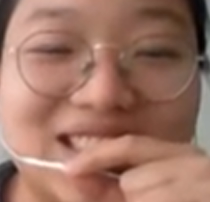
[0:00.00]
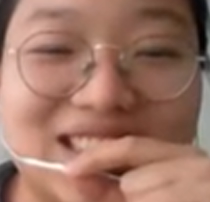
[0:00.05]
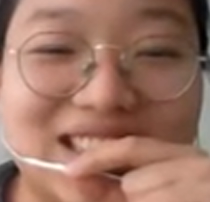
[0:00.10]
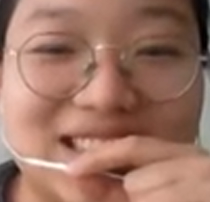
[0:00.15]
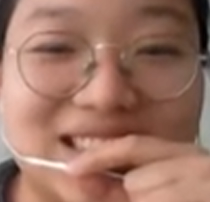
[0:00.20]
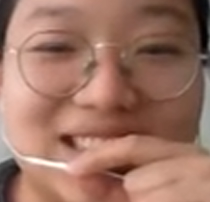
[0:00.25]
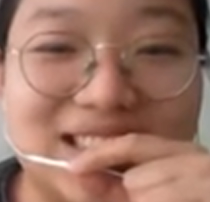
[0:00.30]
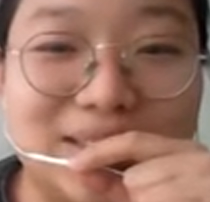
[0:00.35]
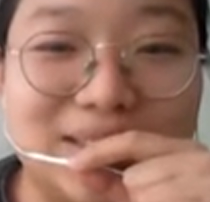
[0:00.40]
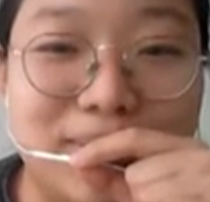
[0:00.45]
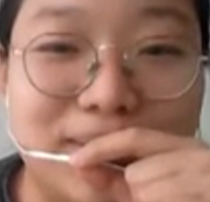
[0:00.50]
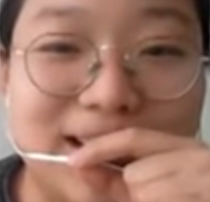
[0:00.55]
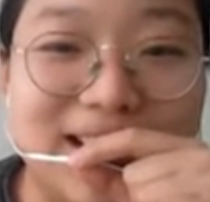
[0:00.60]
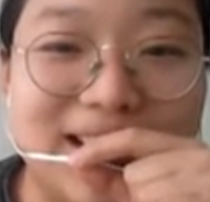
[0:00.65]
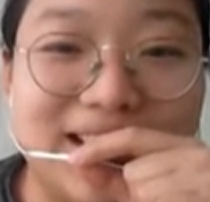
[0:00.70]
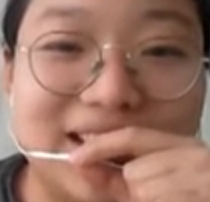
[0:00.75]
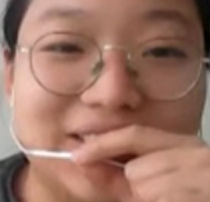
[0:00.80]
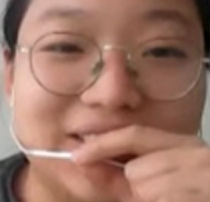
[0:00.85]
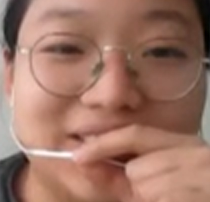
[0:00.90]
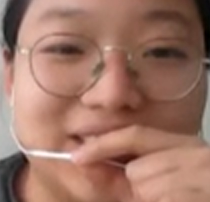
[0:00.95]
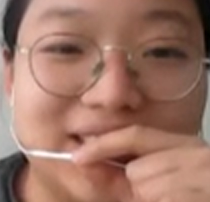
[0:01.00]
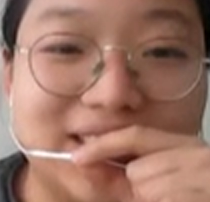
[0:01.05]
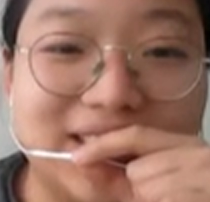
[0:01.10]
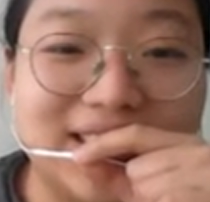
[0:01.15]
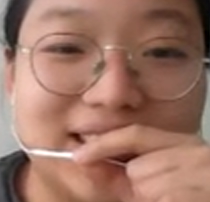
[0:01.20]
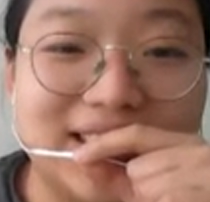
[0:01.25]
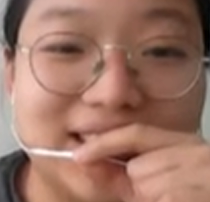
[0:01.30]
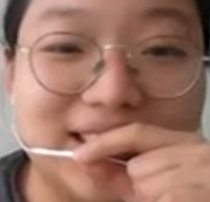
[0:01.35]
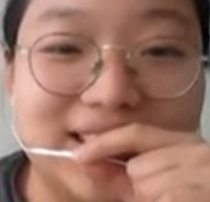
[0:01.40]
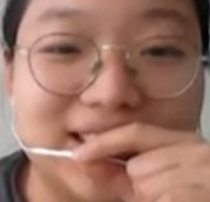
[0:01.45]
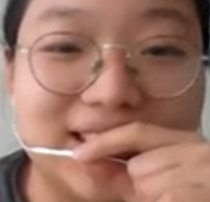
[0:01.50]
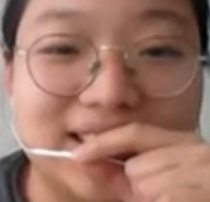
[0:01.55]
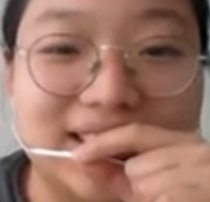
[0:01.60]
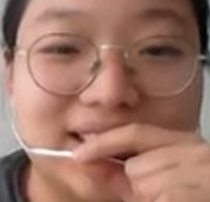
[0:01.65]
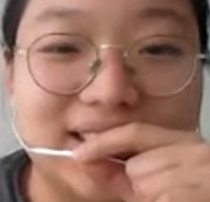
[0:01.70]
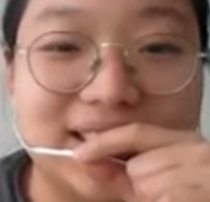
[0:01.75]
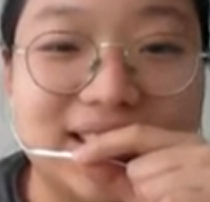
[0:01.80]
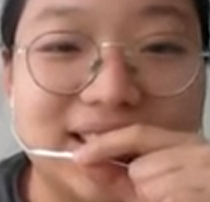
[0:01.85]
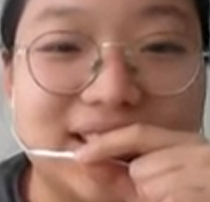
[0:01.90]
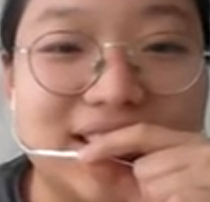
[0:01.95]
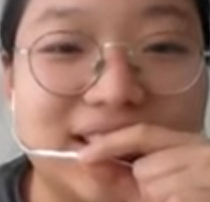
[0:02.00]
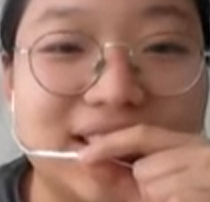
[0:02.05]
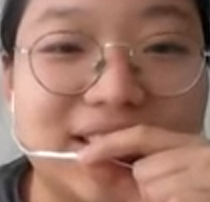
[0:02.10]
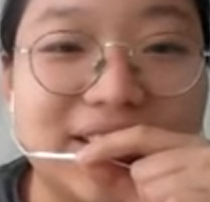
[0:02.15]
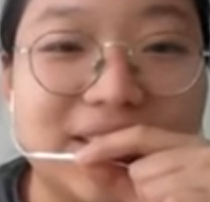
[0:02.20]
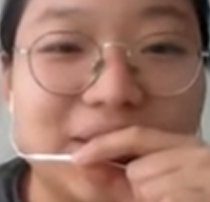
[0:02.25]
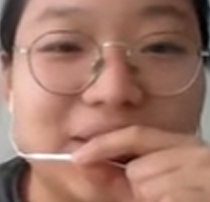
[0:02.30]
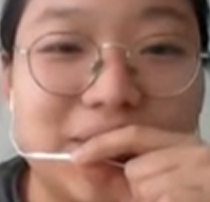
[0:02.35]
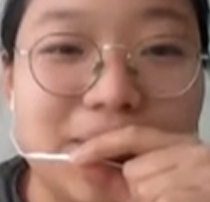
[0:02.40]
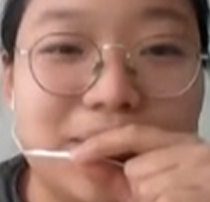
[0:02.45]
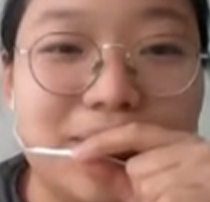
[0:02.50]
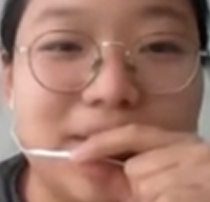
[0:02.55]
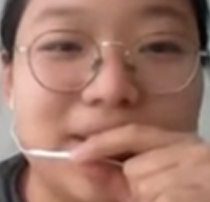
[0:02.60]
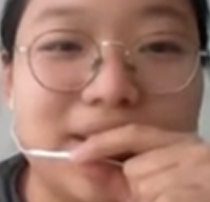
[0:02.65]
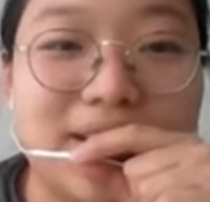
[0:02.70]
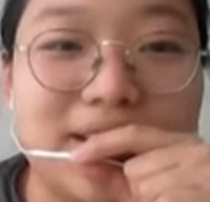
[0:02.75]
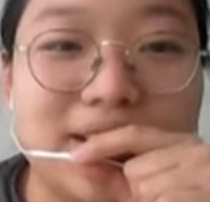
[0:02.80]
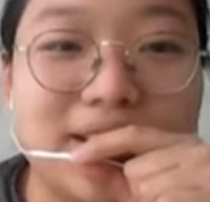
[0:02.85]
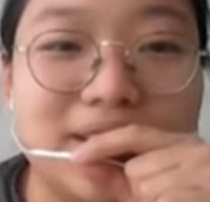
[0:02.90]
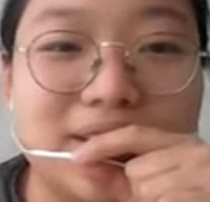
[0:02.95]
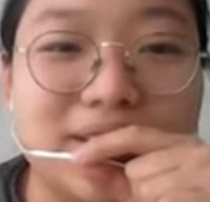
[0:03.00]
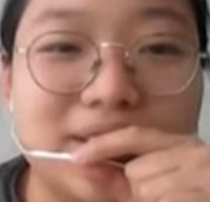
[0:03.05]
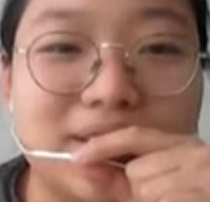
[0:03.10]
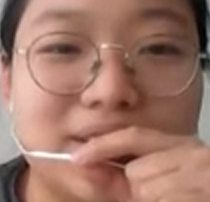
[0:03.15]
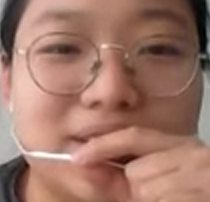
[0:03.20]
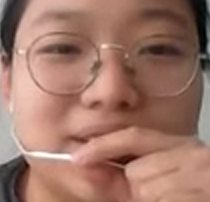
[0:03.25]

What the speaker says: It's pretty interesting. It's could be